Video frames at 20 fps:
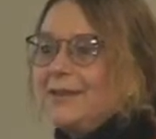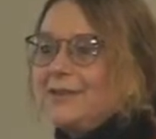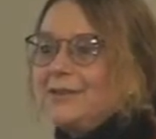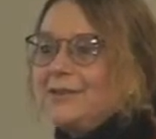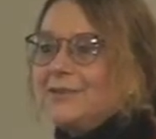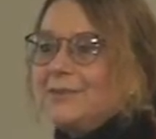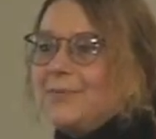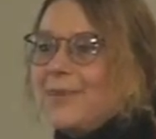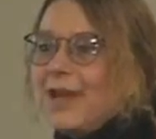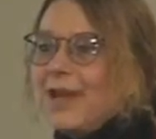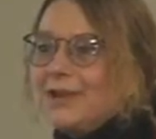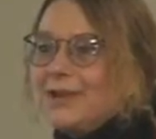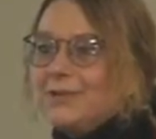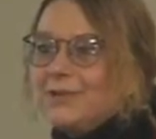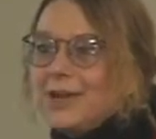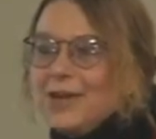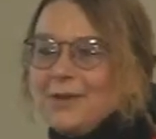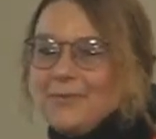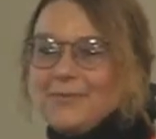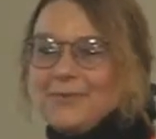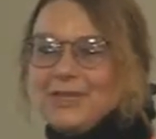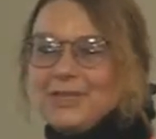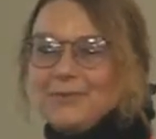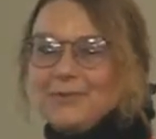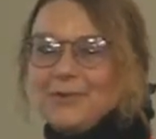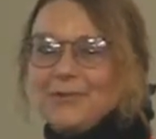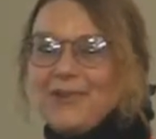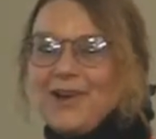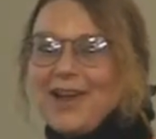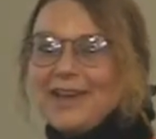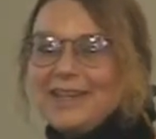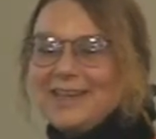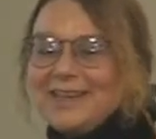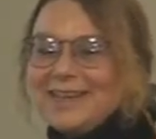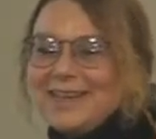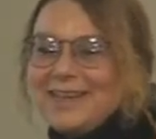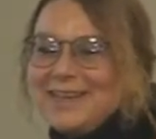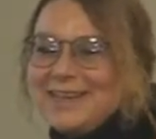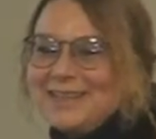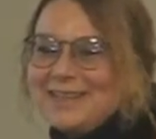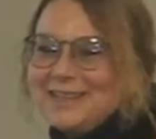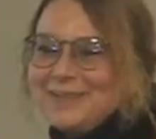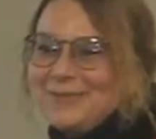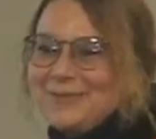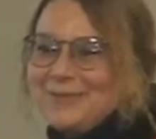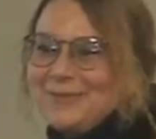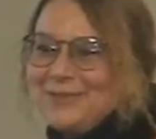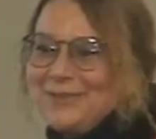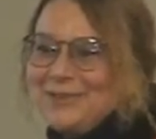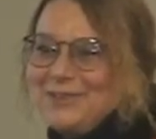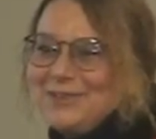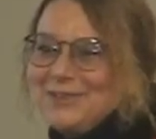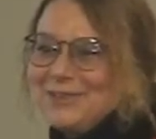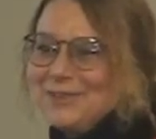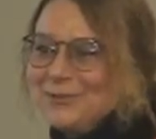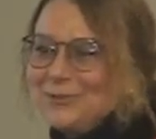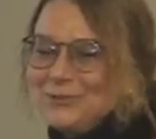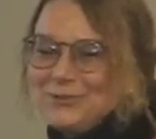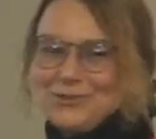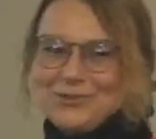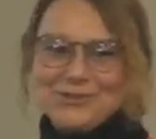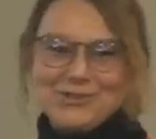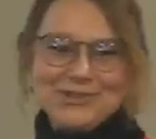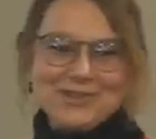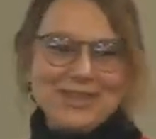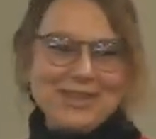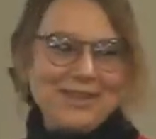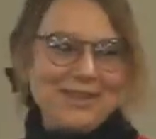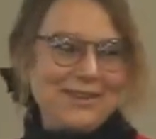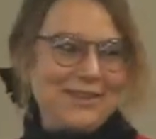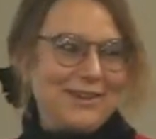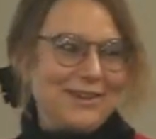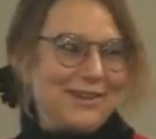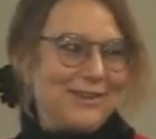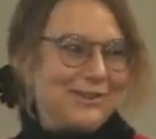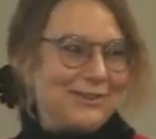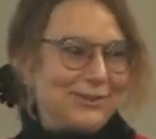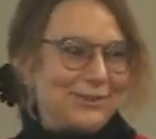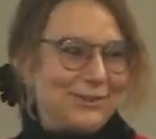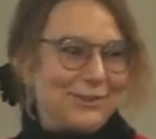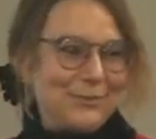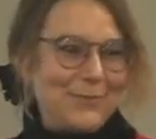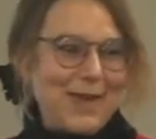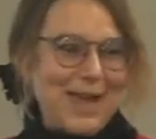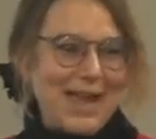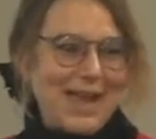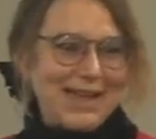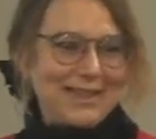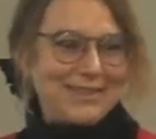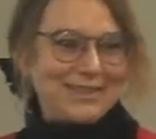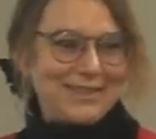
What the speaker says: the tobacco companies provided kits for the soldiers in their little packs.